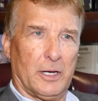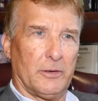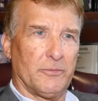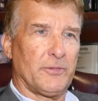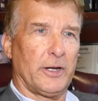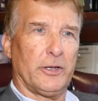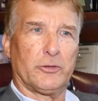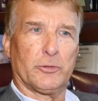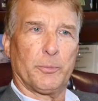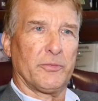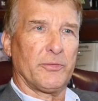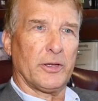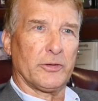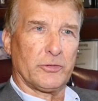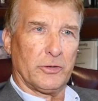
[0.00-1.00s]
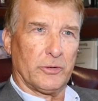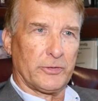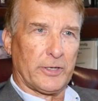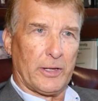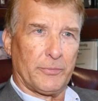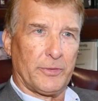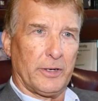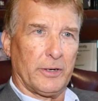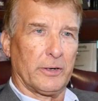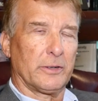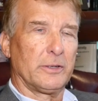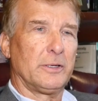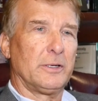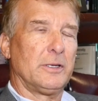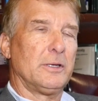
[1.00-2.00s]
financial professionals out there.
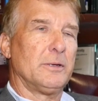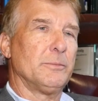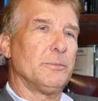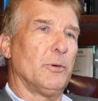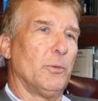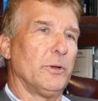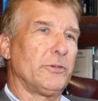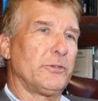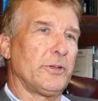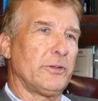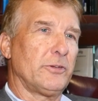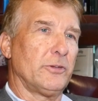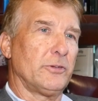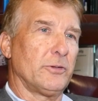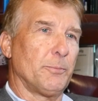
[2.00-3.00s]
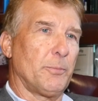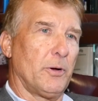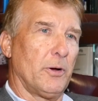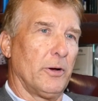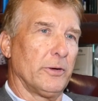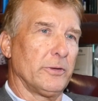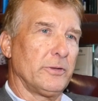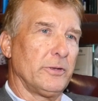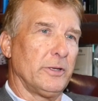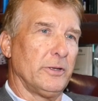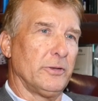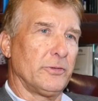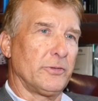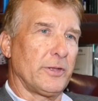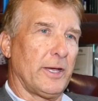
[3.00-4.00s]
But what sets us apart
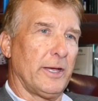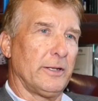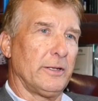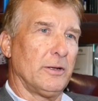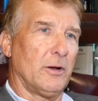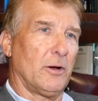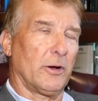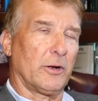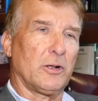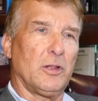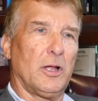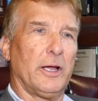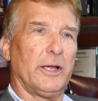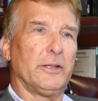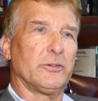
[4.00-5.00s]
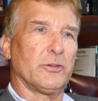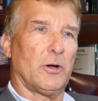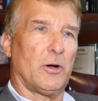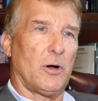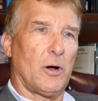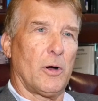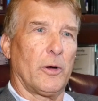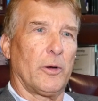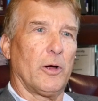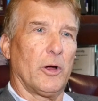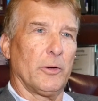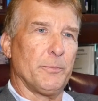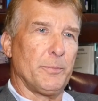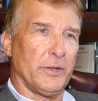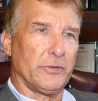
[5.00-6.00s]
is that our clients are
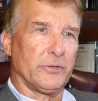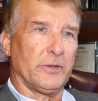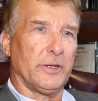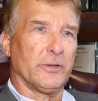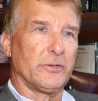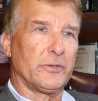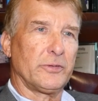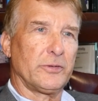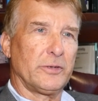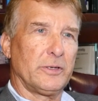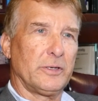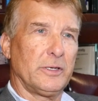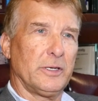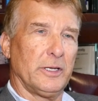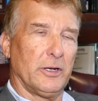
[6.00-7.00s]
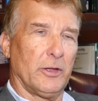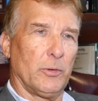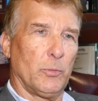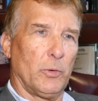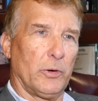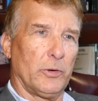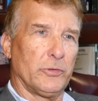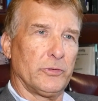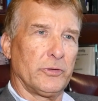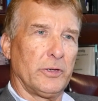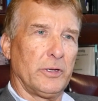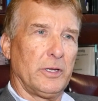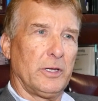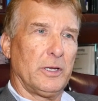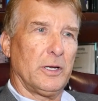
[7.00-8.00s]
our business. In other words,
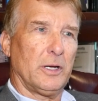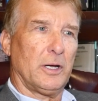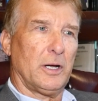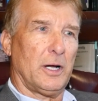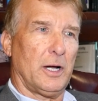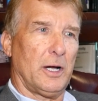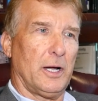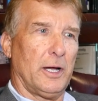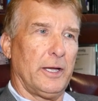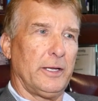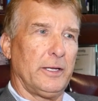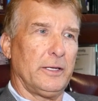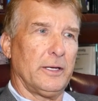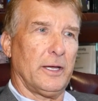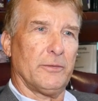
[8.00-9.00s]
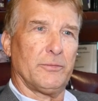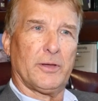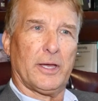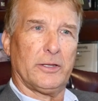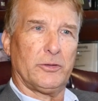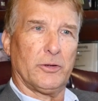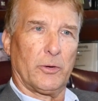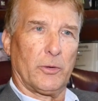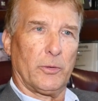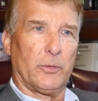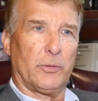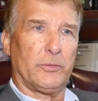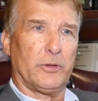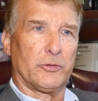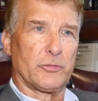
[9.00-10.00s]
I have had to
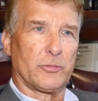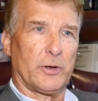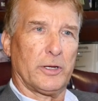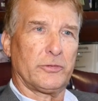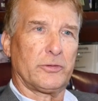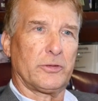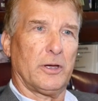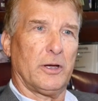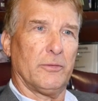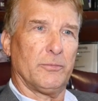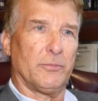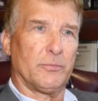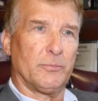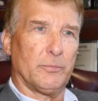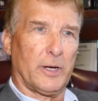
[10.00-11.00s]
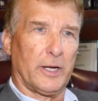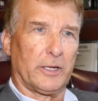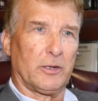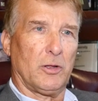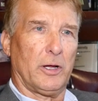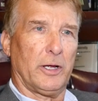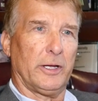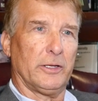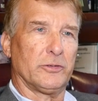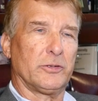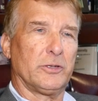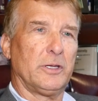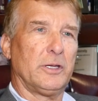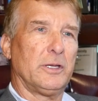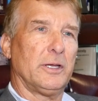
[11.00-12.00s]
earn the trust of my clients
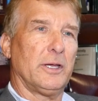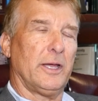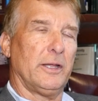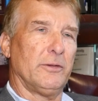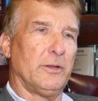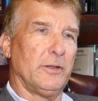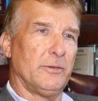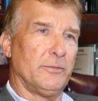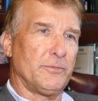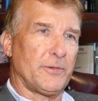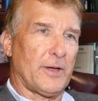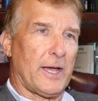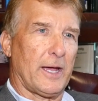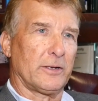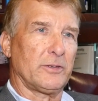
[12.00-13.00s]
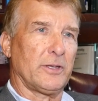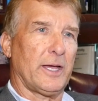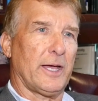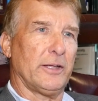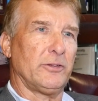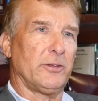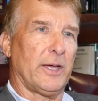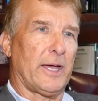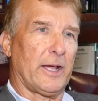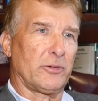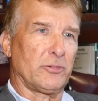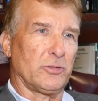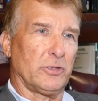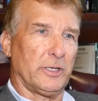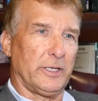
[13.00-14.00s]
and in fact had to
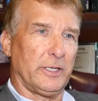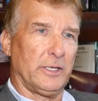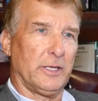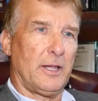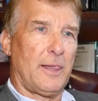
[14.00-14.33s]
actually